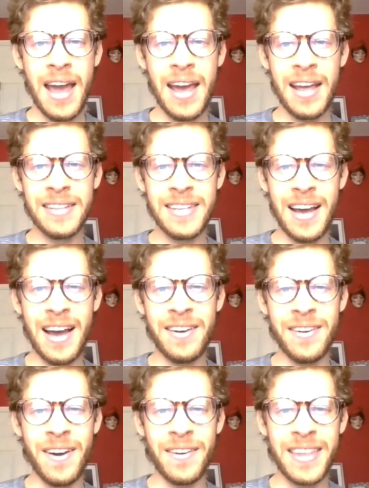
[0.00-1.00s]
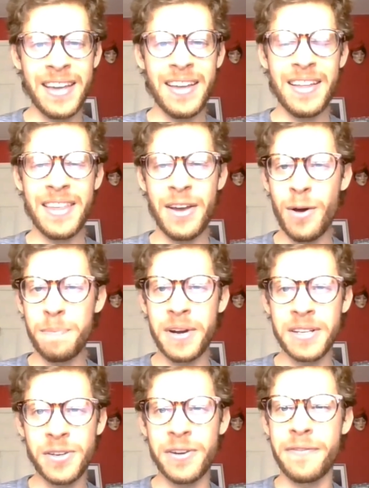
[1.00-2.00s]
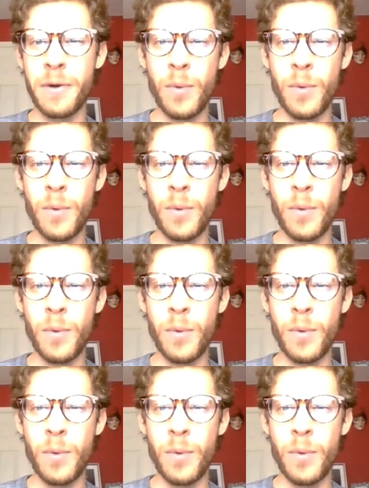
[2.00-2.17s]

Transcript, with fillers: And I don't know, they, they all bring sort of